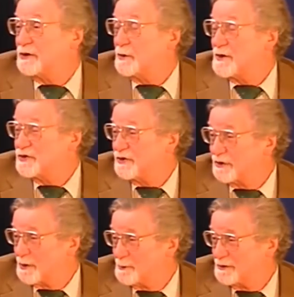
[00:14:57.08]
it would have
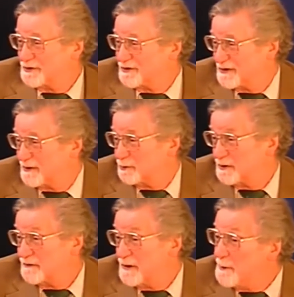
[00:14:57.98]
questioned the competence
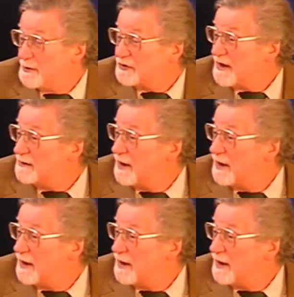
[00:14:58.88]
of whatever. But